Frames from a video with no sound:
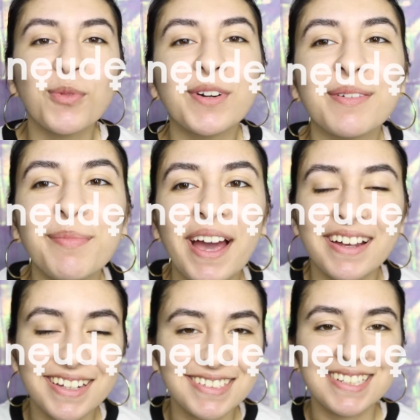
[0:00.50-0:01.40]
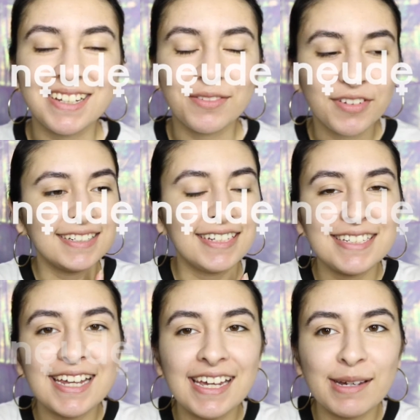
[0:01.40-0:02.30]
Welcome back, it's Eve.
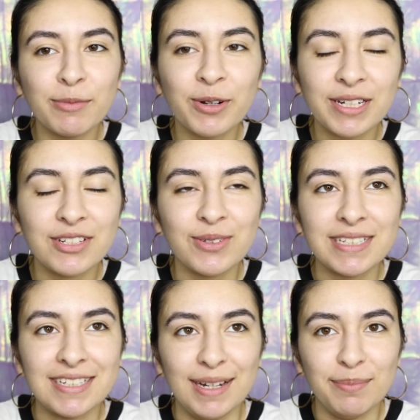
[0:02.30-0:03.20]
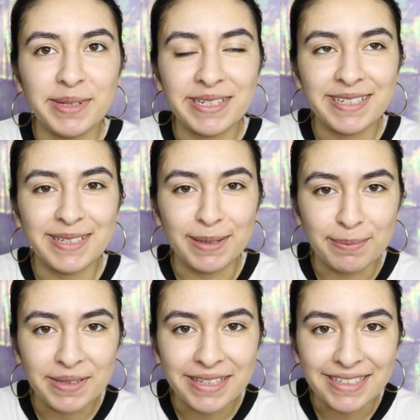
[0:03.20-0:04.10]
Today I'm going to attempt
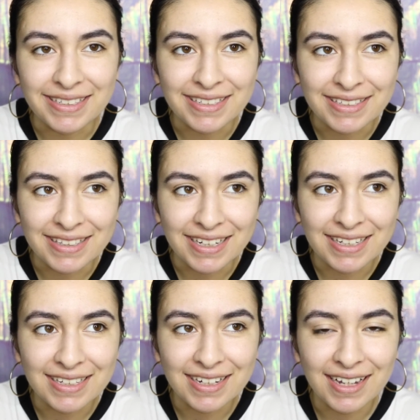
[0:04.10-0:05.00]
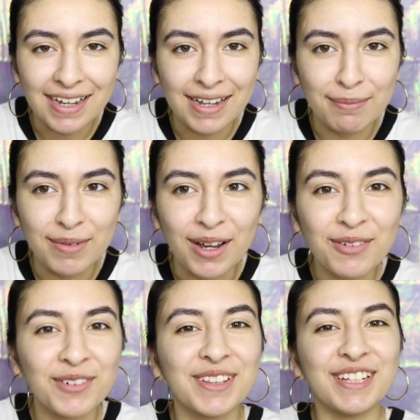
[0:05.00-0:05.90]
something that I'm
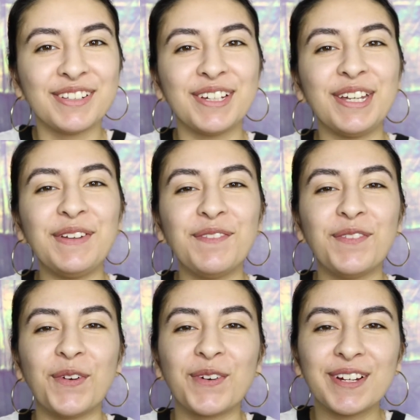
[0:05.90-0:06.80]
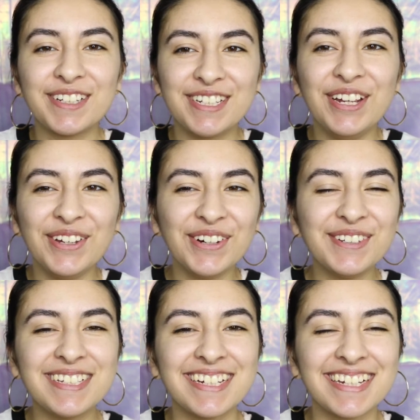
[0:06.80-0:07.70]
not really looking forward
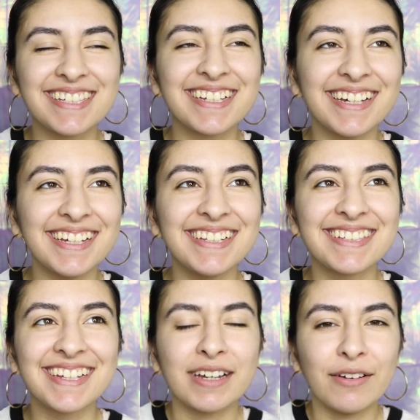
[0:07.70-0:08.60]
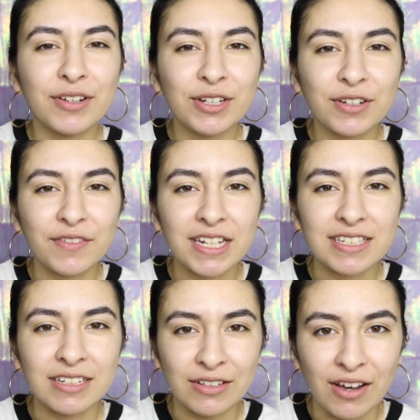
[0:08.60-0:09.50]
to just because covering your
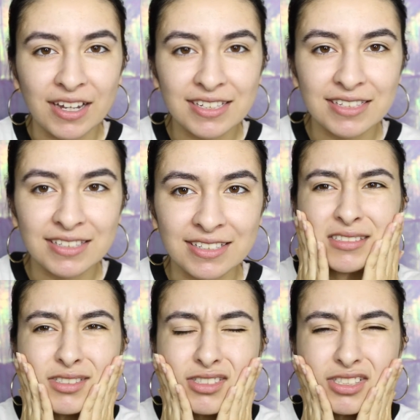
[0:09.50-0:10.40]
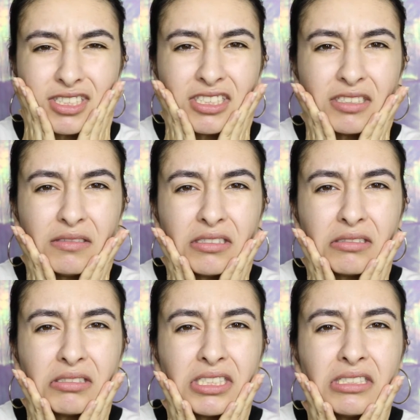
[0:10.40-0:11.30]
face in gloss, oh, it just sounds
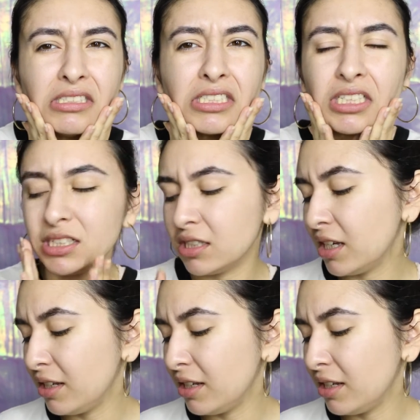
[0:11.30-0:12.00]
so sticky.